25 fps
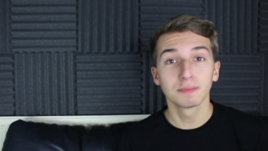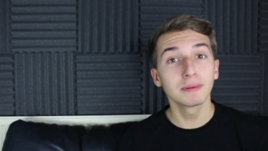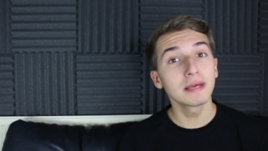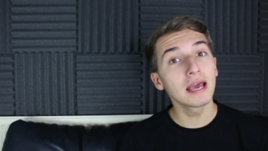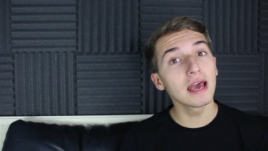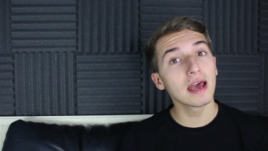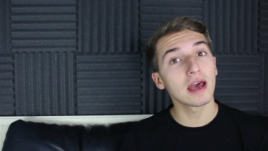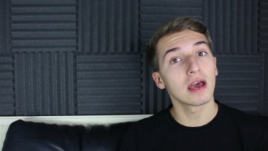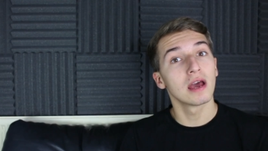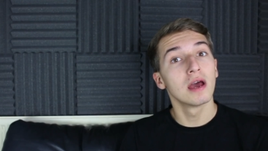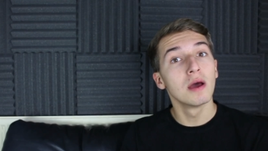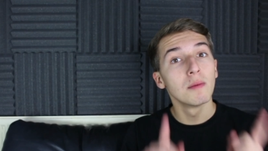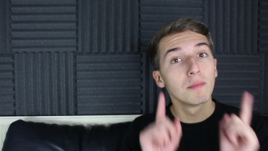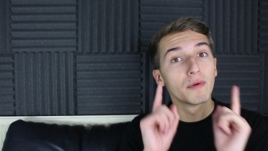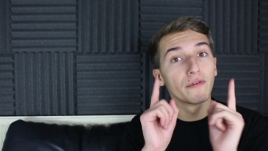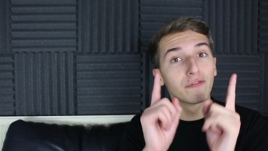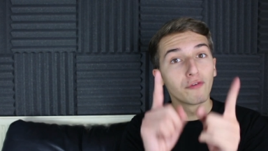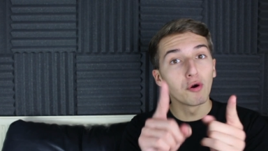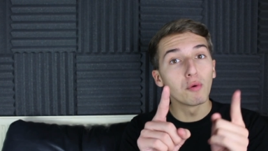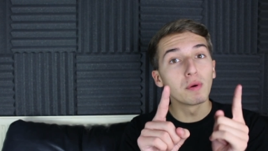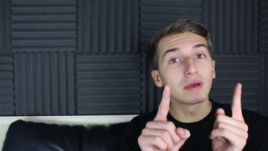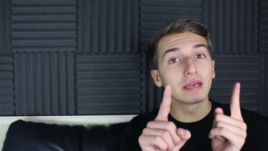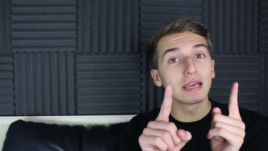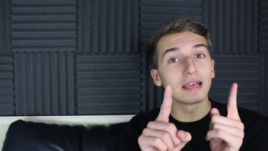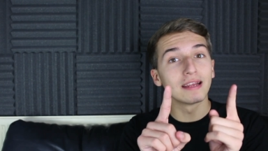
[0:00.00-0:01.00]
But yeah,
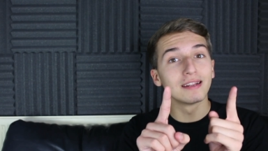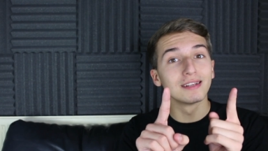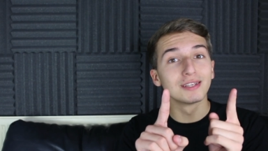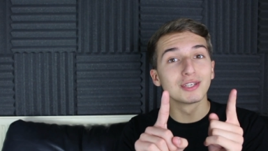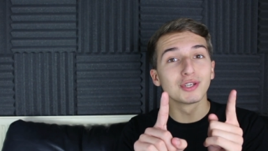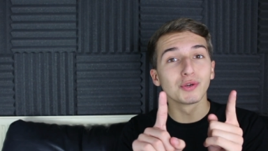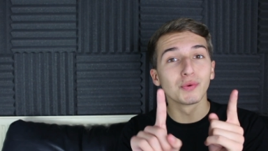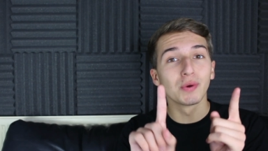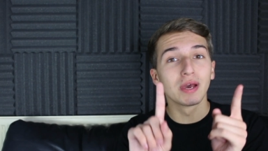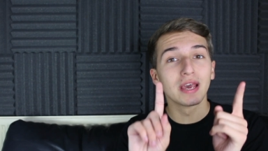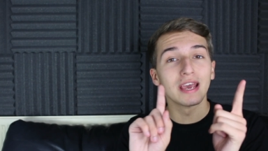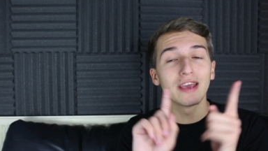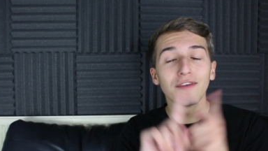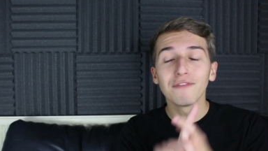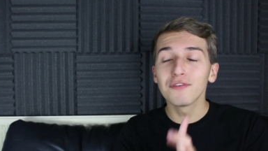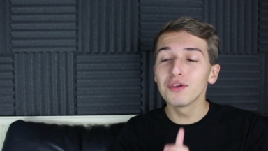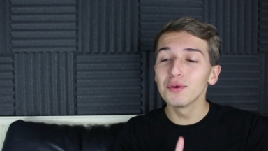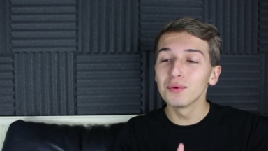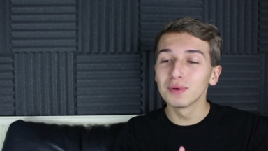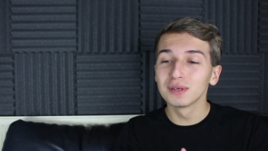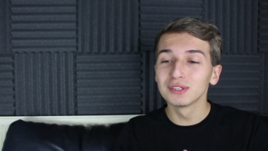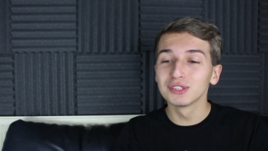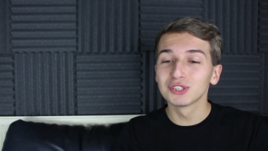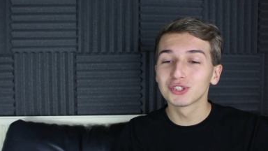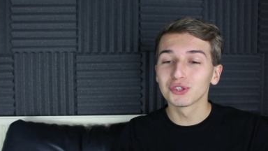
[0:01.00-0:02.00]
before we get into it, if
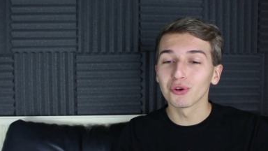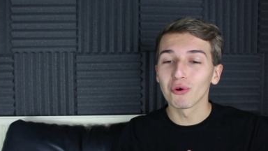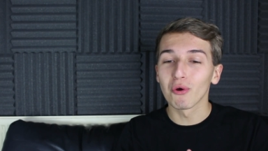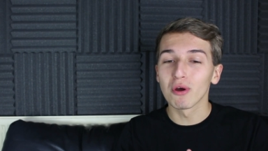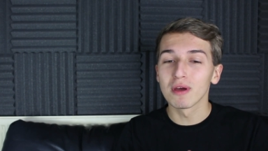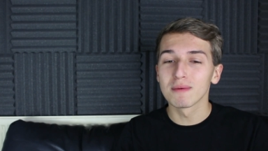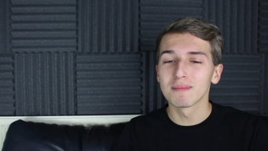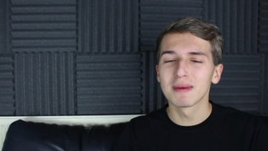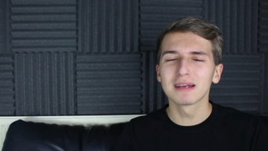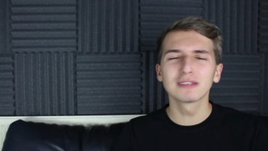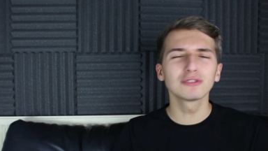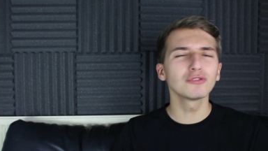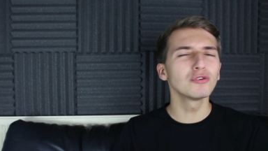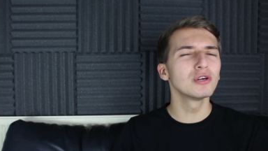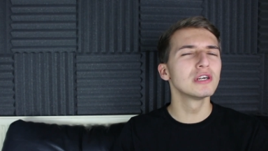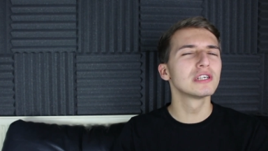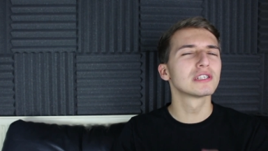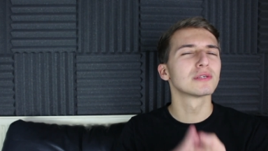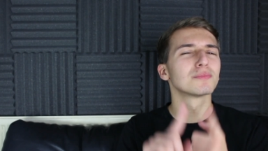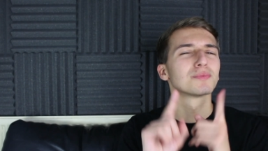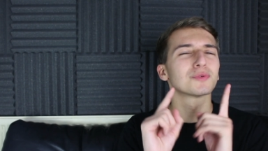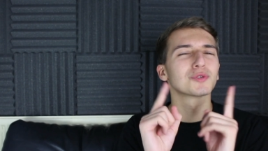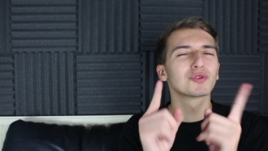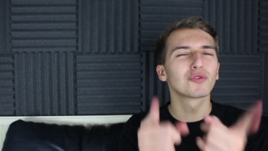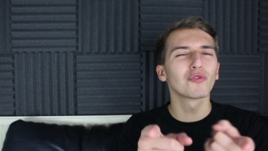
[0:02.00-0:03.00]
you enjoy, make sure you
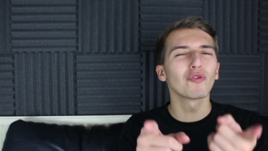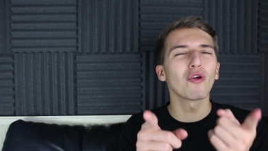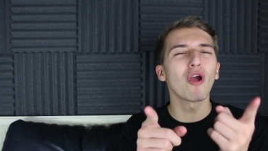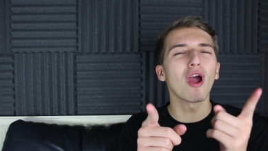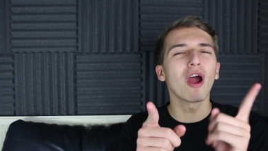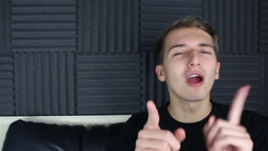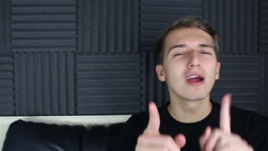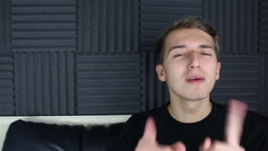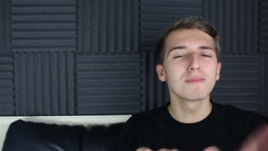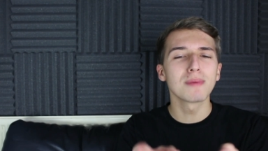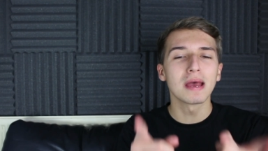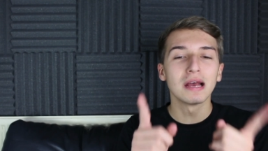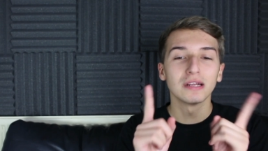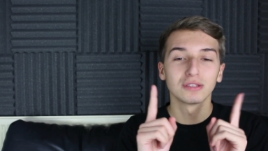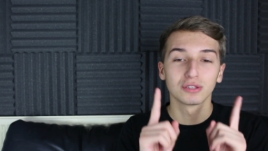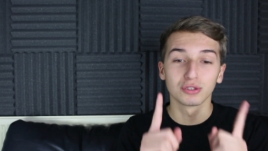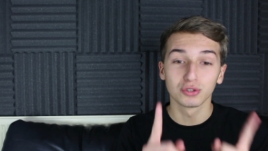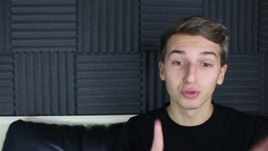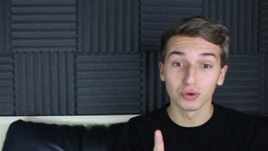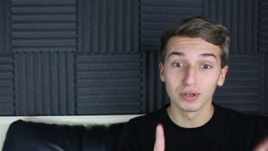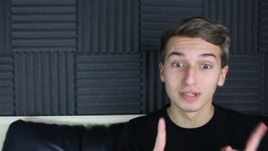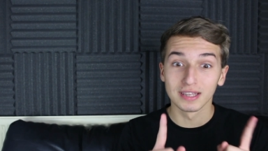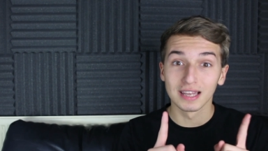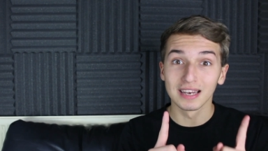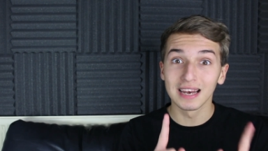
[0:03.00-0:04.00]
subscribe to
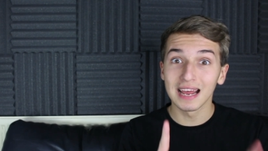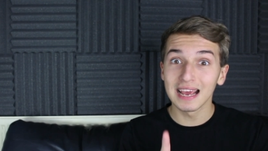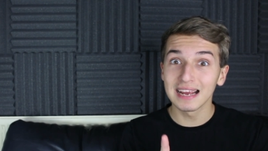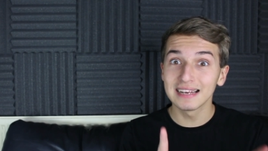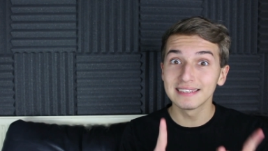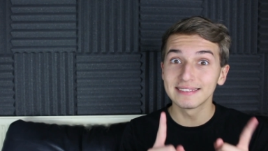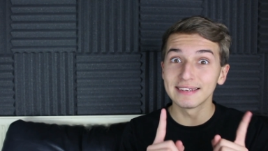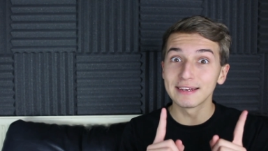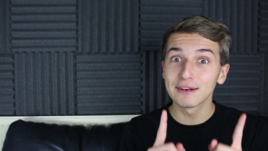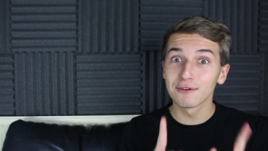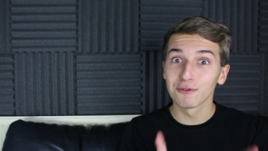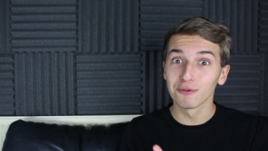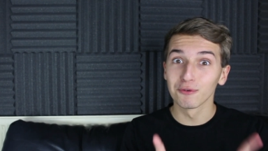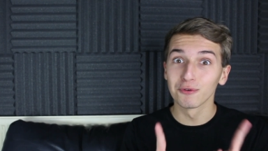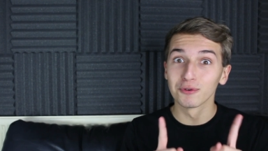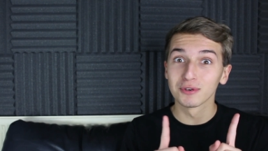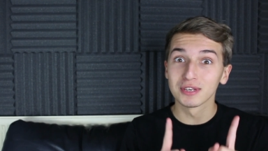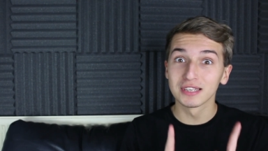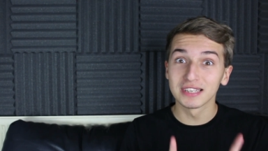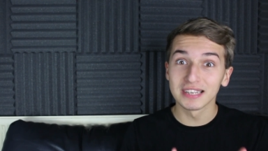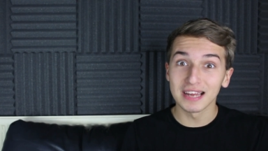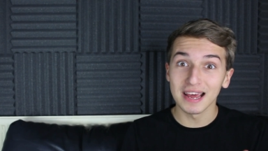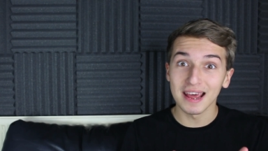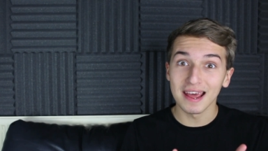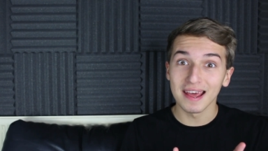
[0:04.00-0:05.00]
join the Lazy Crew
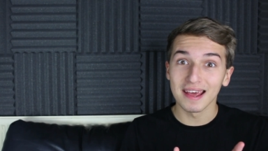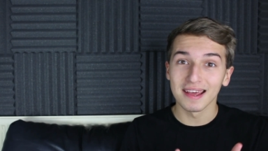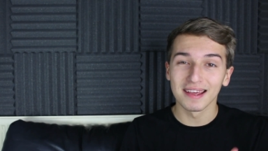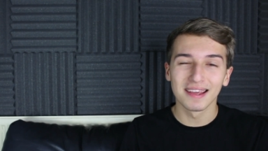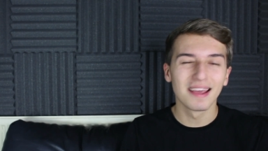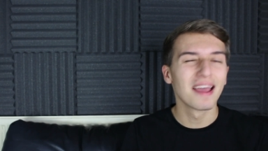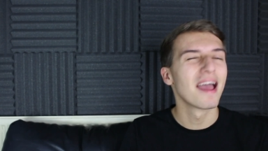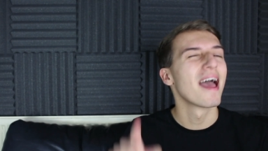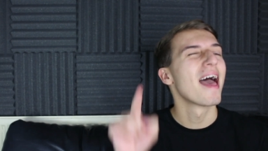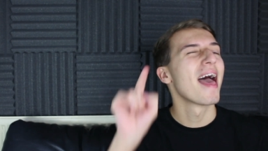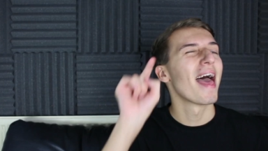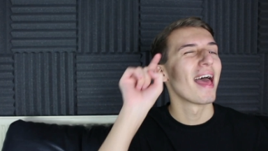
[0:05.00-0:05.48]
today.